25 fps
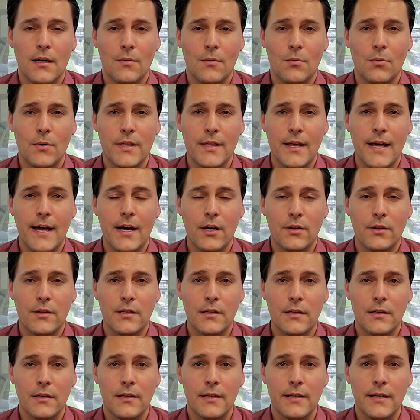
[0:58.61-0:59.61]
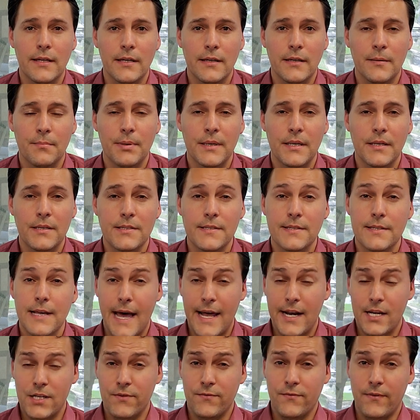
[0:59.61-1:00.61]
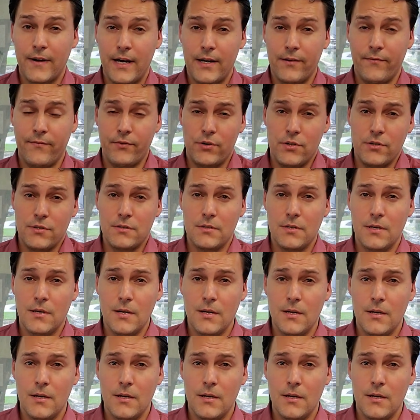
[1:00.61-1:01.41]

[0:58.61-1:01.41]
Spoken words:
without the lien being satisfied first.